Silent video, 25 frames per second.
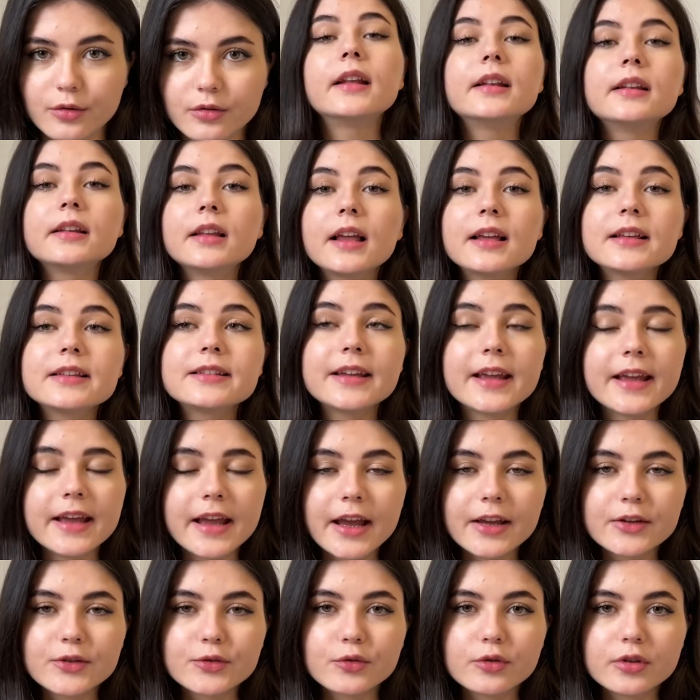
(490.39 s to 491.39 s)
And the last
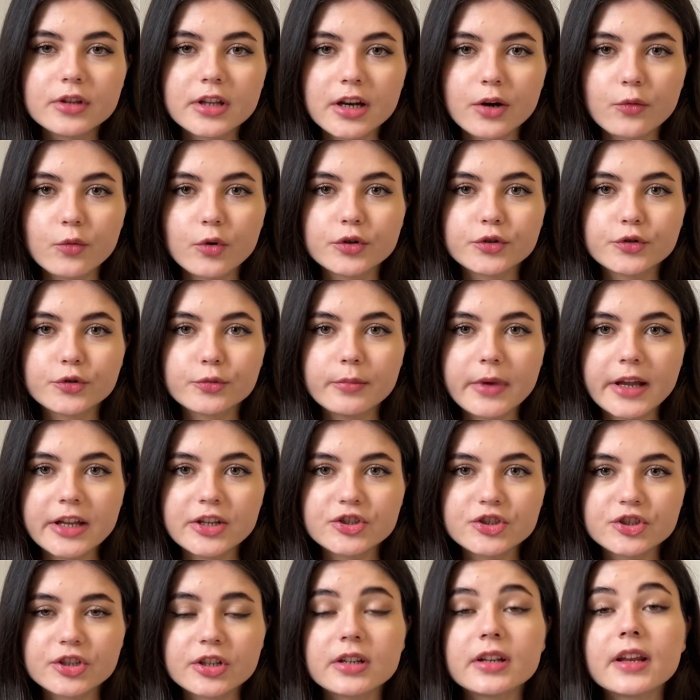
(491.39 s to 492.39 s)
AI tool that I want to
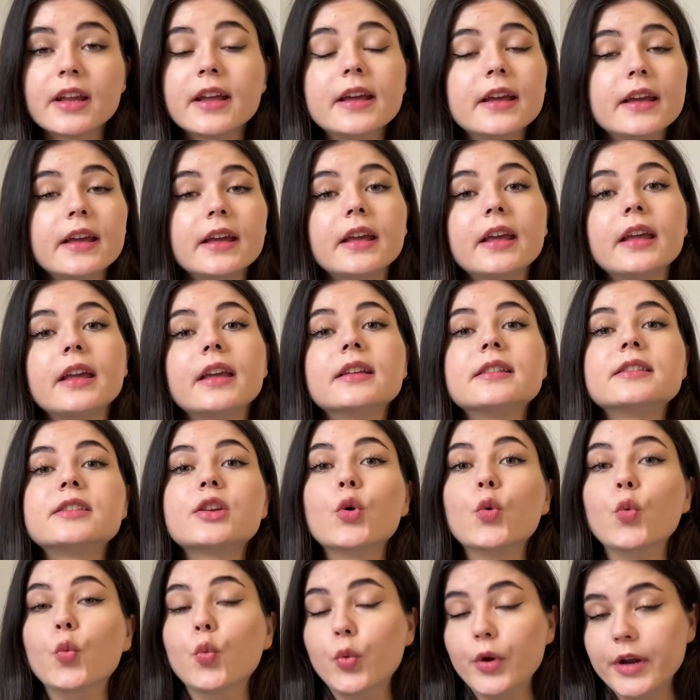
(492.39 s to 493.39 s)
mention is
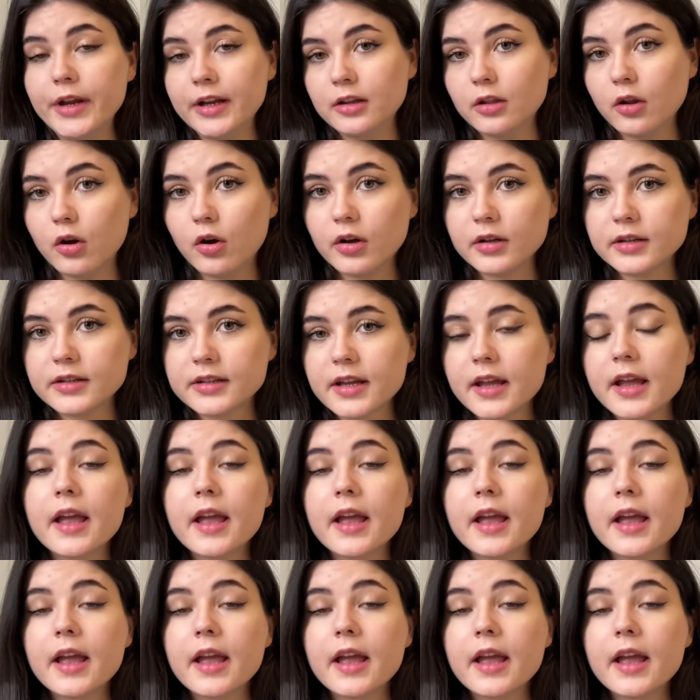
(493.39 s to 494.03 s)
Weglot.